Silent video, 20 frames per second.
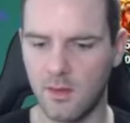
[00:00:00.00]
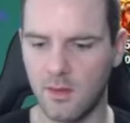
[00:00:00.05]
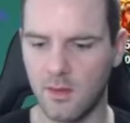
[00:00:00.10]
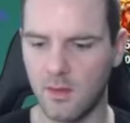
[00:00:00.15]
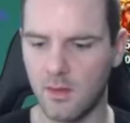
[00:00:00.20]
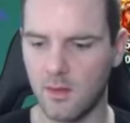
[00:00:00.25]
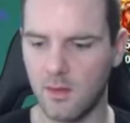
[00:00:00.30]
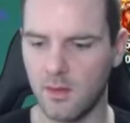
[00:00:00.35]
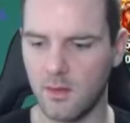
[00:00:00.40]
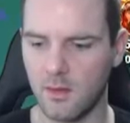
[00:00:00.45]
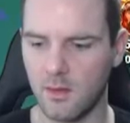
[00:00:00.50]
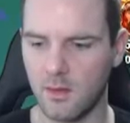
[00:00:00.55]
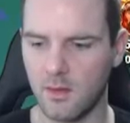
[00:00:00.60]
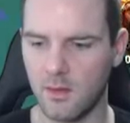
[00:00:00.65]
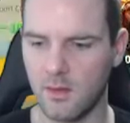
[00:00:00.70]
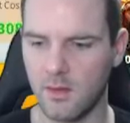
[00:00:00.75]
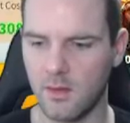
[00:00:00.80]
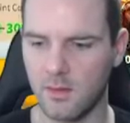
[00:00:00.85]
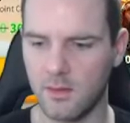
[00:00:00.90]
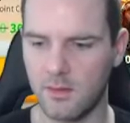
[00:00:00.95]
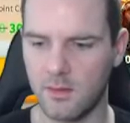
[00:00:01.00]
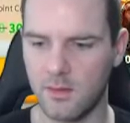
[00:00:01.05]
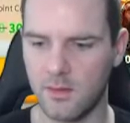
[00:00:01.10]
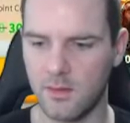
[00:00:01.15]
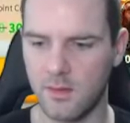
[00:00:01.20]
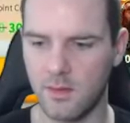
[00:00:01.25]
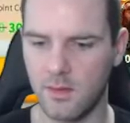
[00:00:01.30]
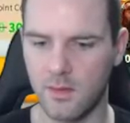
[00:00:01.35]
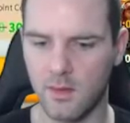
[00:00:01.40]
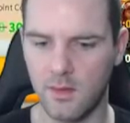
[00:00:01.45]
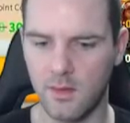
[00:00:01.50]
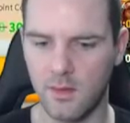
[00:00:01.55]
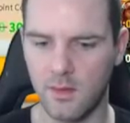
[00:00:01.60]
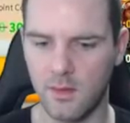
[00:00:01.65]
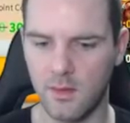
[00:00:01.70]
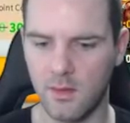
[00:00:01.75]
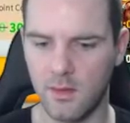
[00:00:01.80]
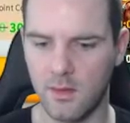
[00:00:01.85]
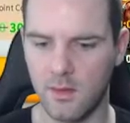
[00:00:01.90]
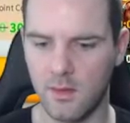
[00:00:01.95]
And let's
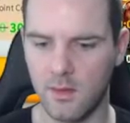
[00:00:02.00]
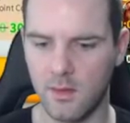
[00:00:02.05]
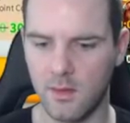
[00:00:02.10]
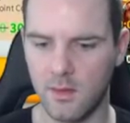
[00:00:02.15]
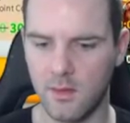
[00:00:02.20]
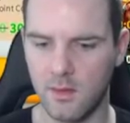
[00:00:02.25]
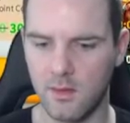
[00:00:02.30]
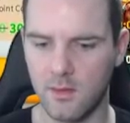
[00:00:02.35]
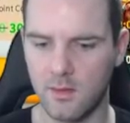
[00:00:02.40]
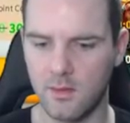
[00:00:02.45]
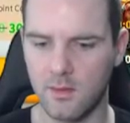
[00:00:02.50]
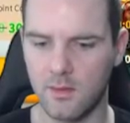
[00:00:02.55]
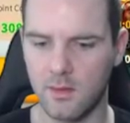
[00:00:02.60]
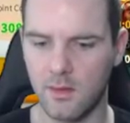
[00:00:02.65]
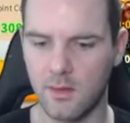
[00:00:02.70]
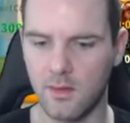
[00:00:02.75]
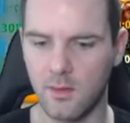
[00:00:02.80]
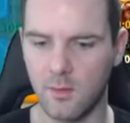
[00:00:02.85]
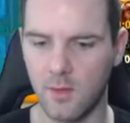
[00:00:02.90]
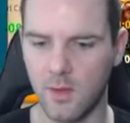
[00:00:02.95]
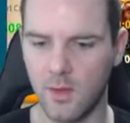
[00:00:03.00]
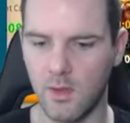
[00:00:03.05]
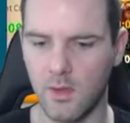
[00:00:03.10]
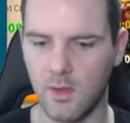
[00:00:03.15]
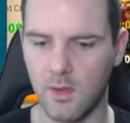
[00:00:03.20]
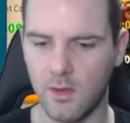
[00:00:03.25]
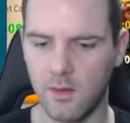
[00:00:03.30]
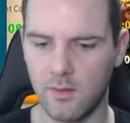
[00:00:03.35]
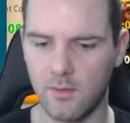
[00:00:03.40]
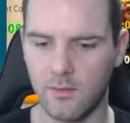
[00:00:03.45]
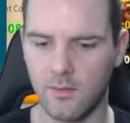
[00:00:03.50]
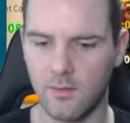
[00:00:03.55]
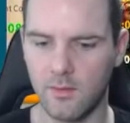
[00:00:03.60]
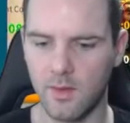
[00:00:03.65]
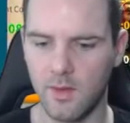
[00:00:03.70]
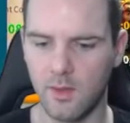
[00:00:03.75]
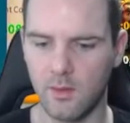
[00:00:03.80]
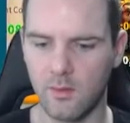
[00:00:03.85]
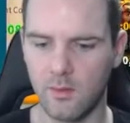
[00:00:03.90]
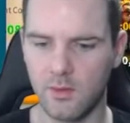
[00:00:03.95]
send them off. Now
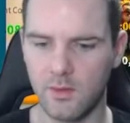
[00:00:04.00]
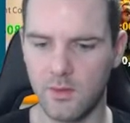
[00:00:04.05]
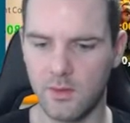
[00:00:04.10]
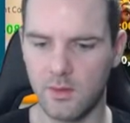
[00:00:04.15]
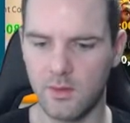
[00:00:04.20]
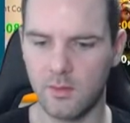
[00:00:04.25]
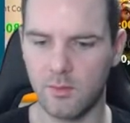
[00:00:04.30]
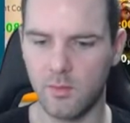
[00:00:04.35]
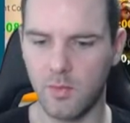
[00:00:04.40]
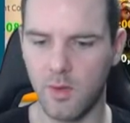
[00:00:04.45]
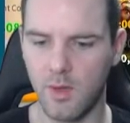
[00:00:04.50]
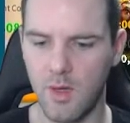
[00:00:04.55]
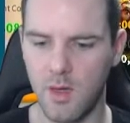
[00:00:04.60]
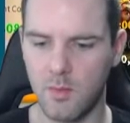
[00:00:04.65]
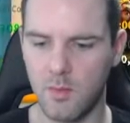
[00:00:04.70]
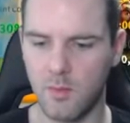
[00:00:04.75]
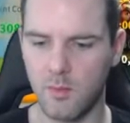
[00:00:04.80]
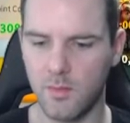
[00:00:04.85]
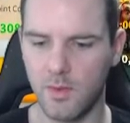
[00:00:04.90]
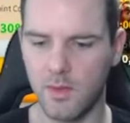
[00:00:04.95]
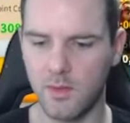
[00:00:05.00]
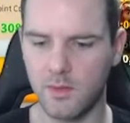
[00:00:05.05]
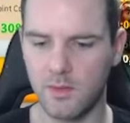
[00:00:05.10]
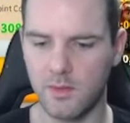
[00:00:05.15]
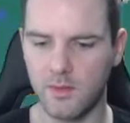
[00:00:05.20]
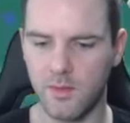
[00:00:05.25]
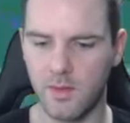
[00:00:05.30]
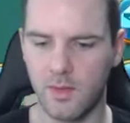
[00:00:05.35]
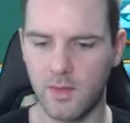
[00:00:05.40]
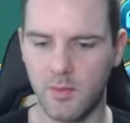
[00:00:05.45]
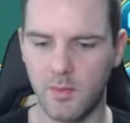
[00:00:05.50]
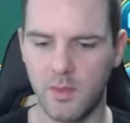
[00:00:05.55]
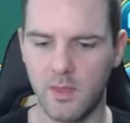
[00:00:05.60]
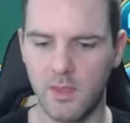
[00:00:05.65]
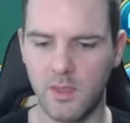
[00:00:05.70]
we'll just pop a bunch of AP.